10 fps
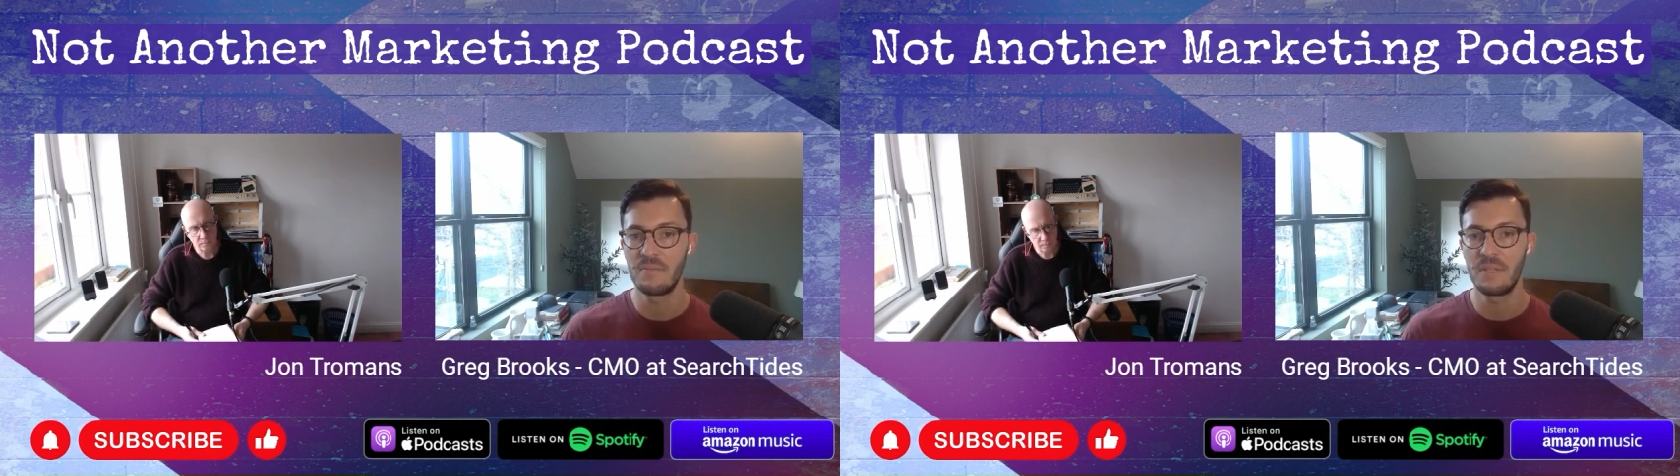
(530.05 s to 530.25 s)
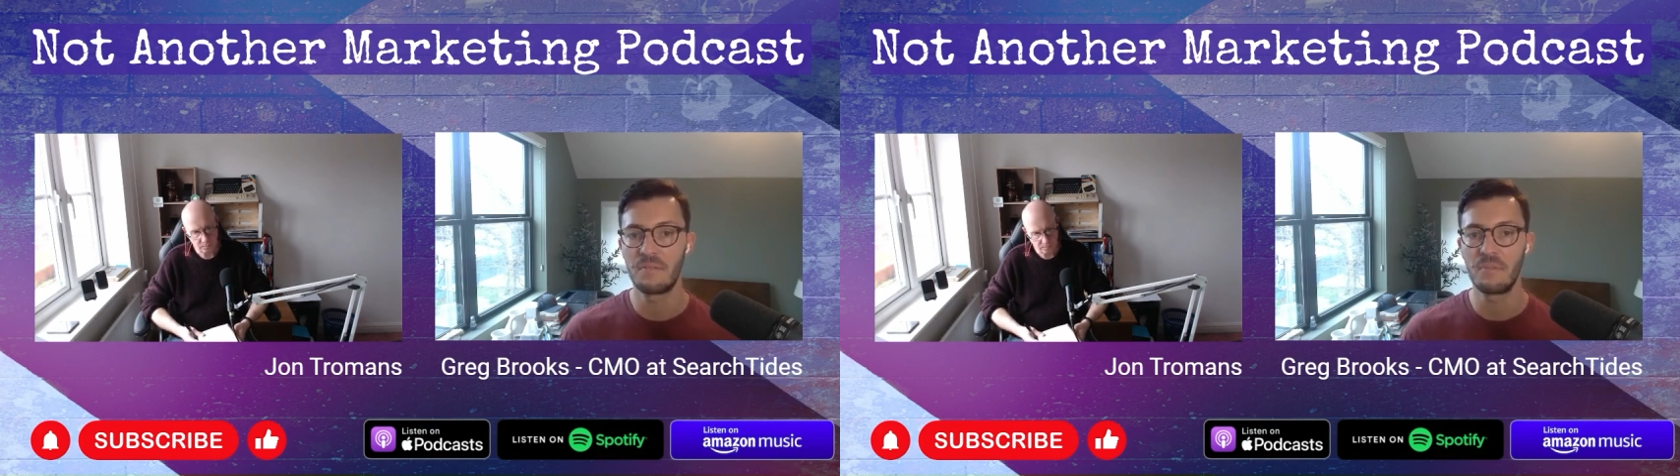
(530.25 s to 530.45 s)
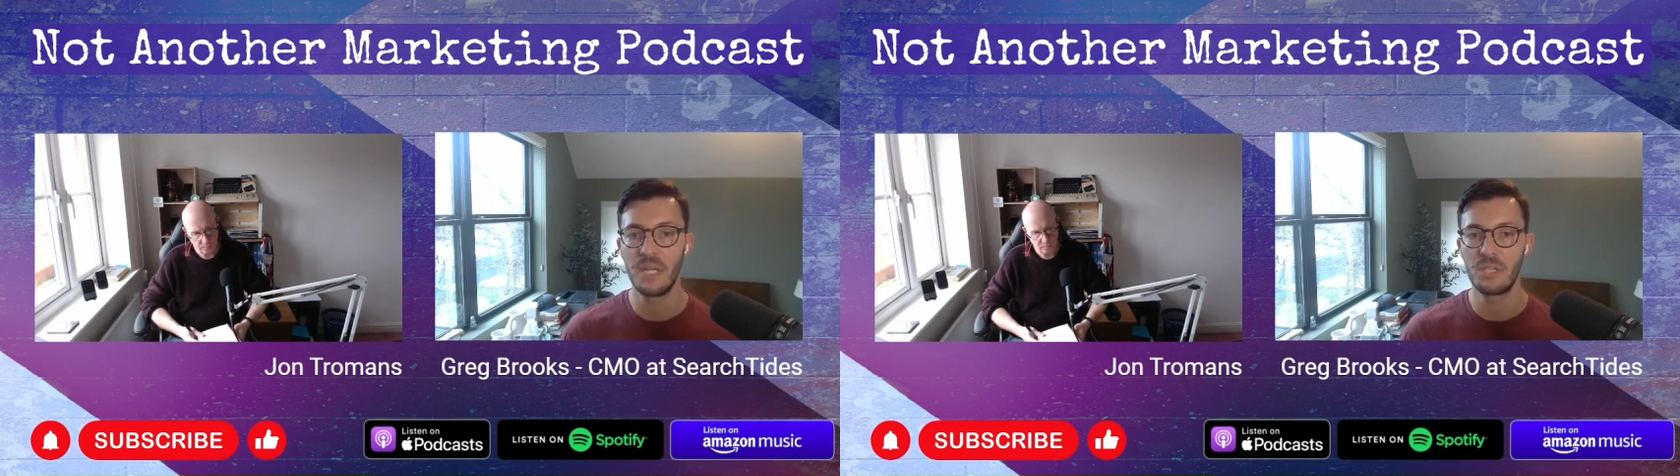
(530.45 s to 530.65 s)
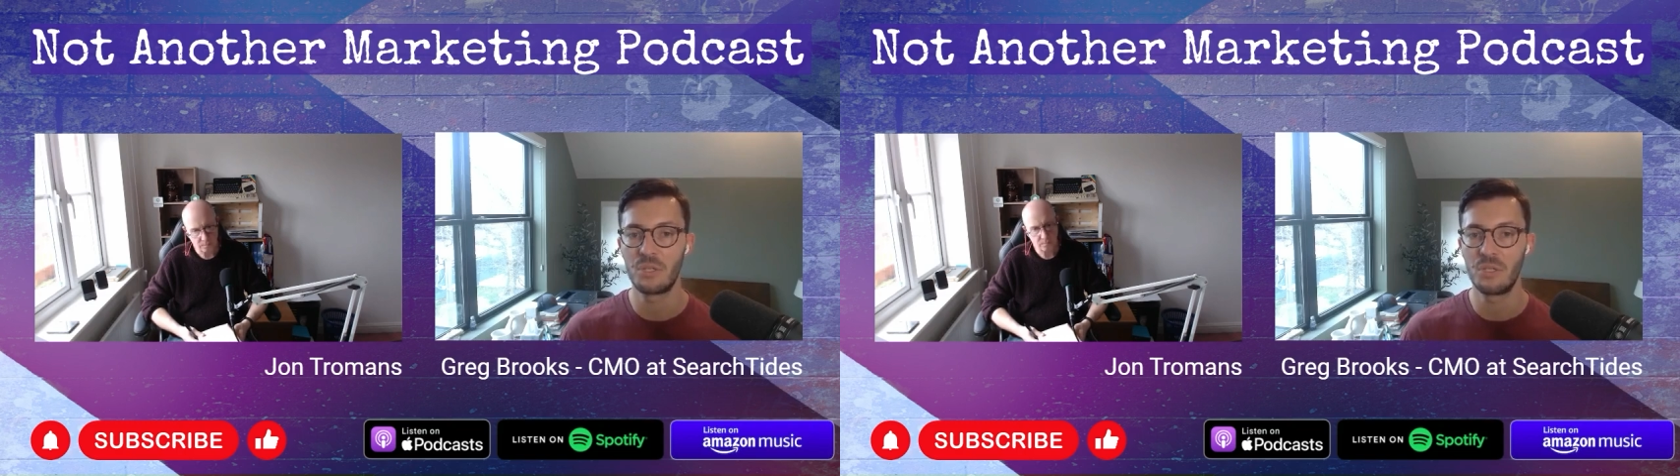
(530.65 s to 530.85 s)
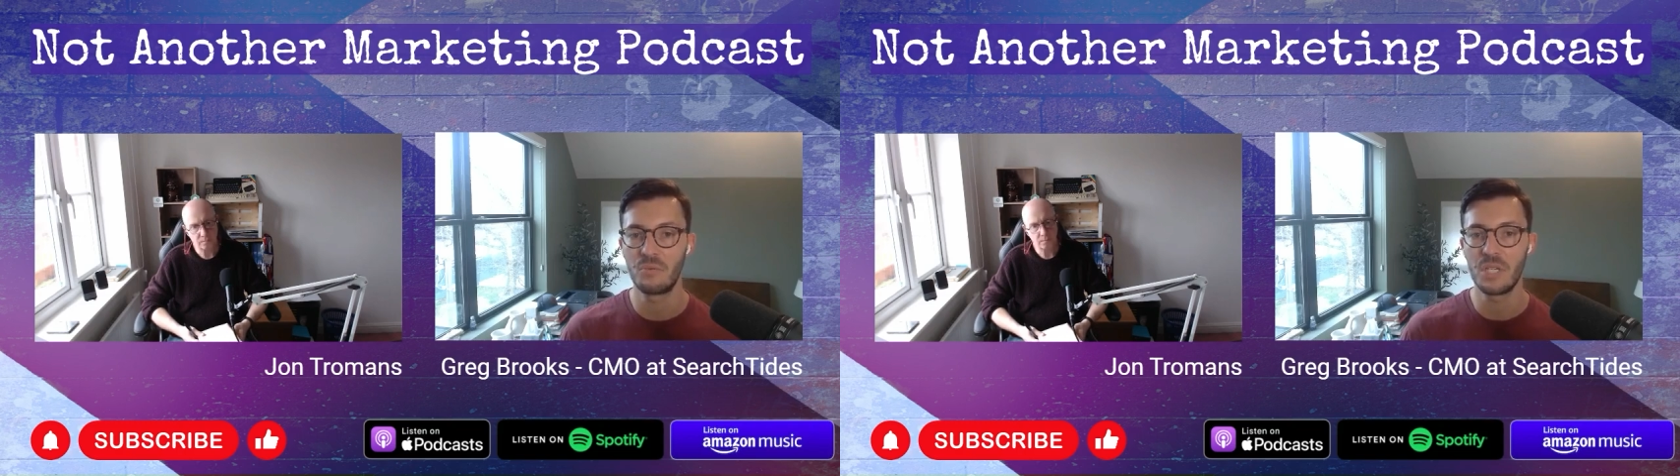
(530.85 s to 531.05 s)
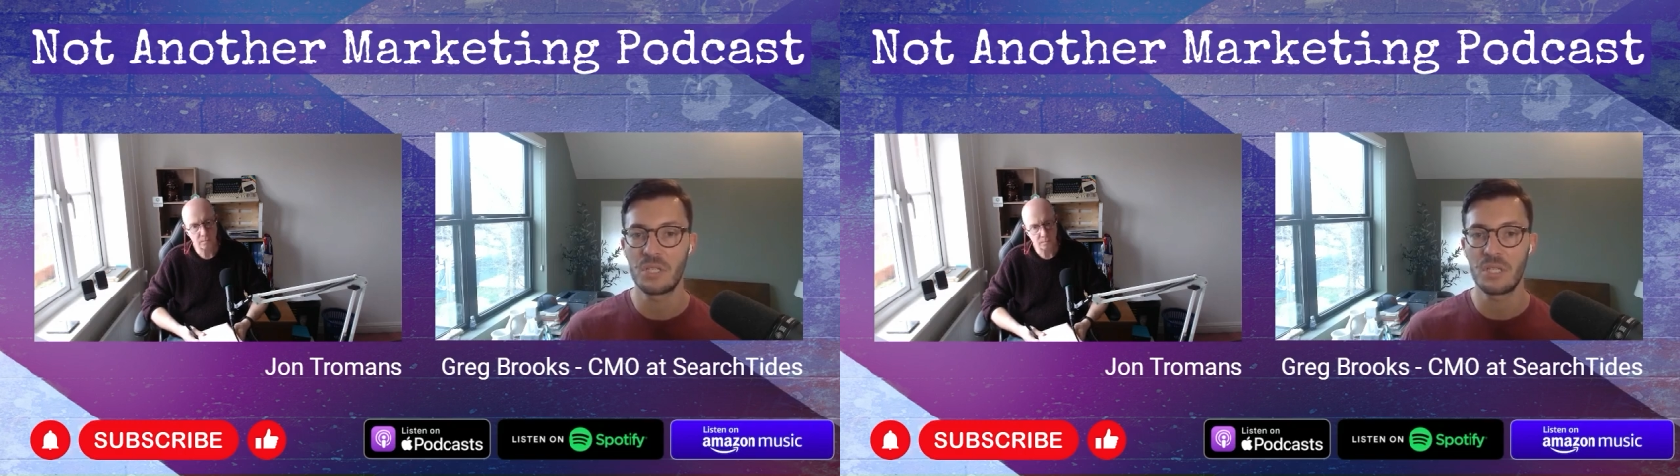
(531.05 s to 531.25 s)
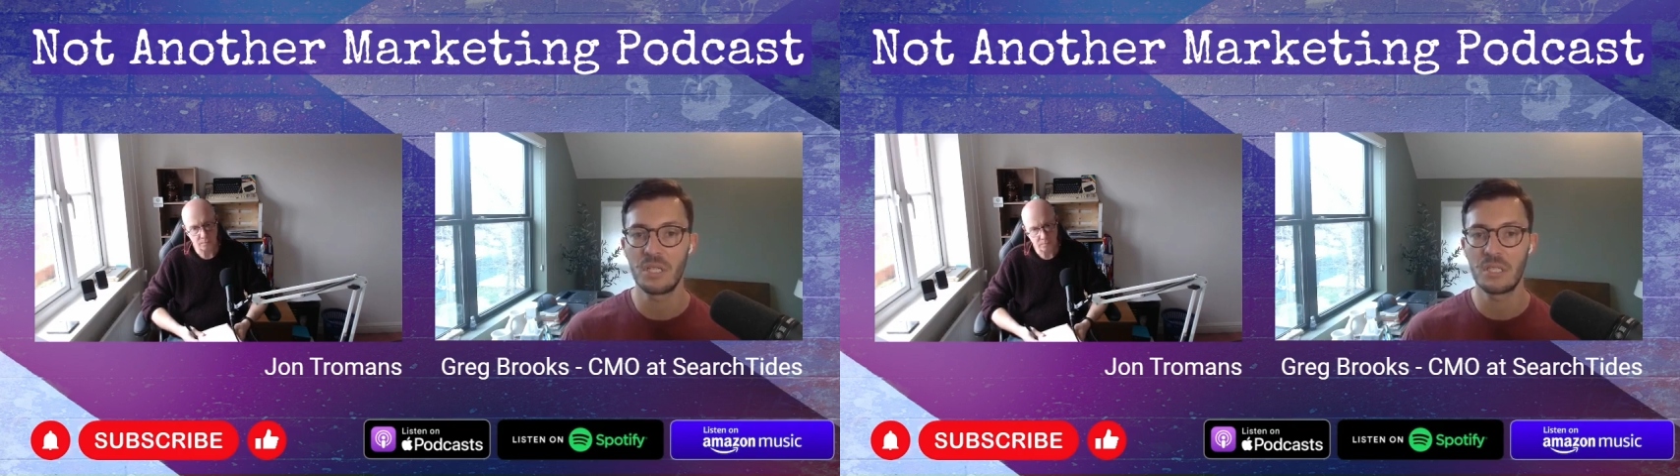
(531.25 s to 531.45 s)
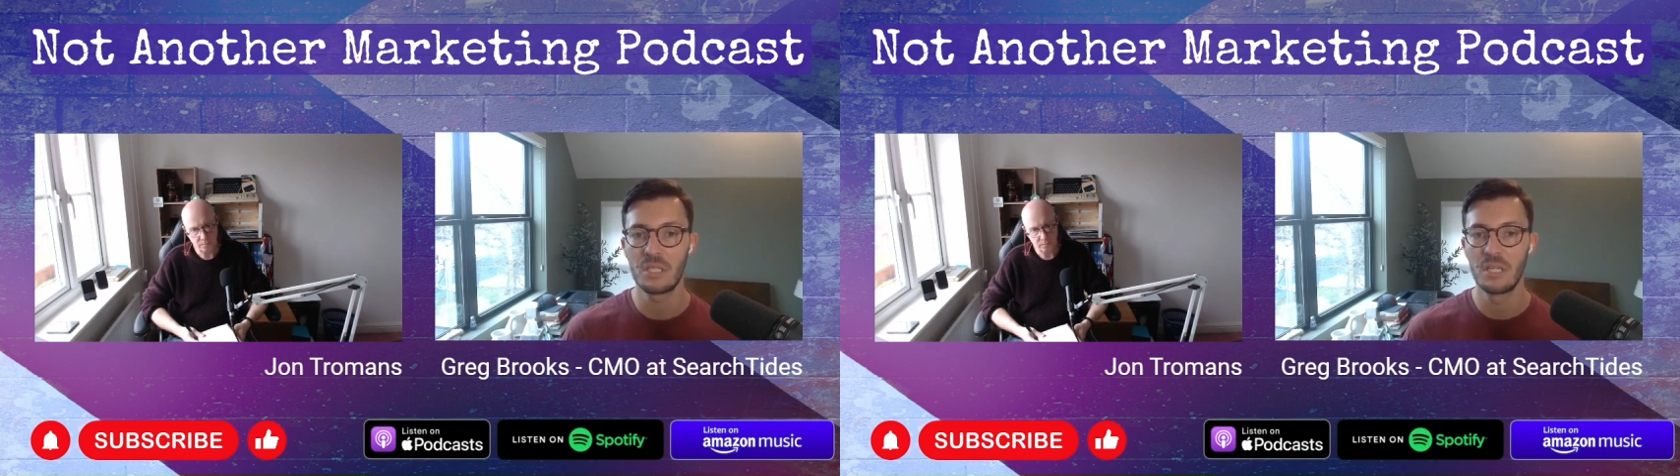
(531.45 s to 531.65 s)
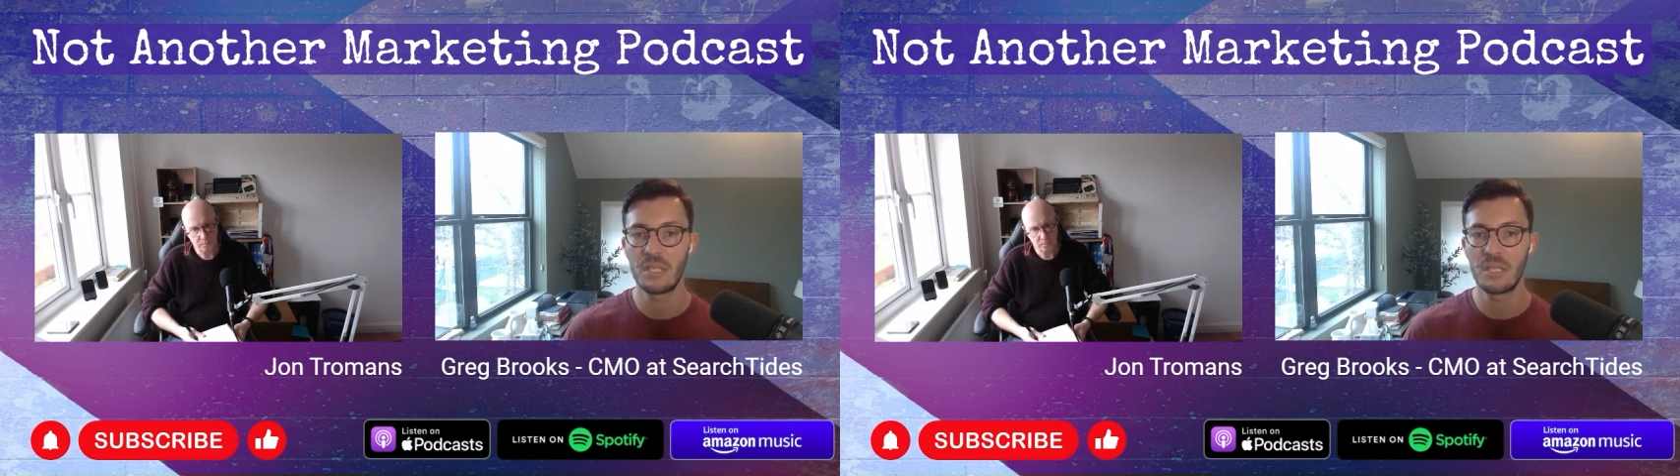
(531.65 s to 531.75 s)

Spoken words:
information or research.